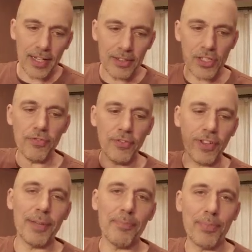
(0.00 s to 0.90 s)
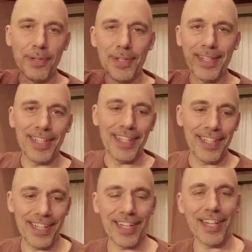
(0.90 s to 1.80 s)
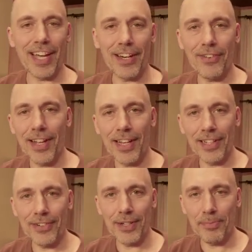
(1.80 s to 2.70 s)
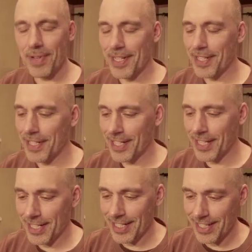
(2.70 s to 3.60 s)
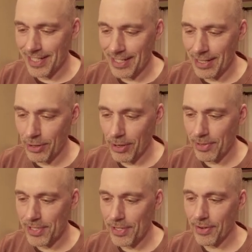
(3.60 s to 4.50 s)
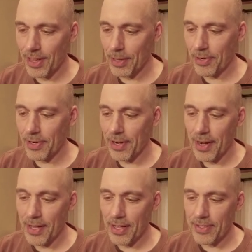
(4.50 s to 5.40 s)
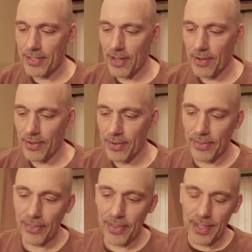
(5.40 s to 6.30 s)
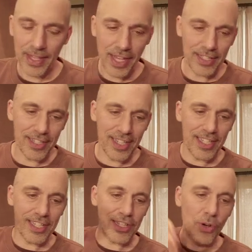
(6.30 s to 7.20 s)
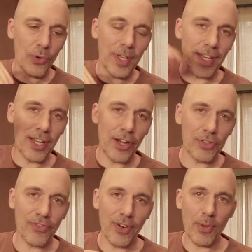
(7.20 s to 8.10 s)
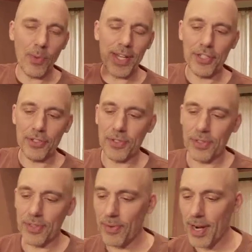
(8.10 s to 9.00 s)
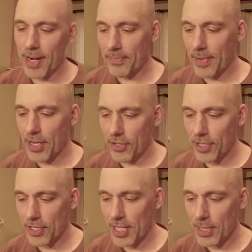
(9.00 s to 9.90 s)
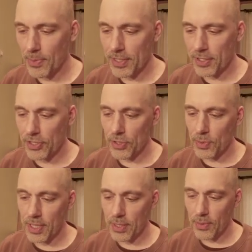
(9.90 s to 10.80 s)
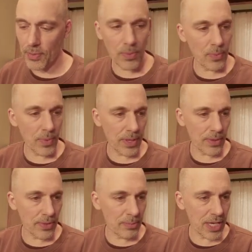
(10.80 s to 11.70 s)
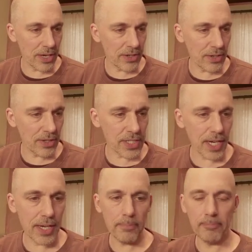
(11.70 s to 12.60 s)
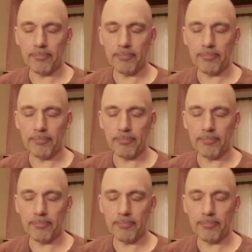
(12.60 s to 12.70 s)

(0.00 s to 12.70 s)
soft clip kind of algorithm in a compressor or clipper. So it slowly goes from the wet to the dry, and you can see what it's doing with the meter on the side.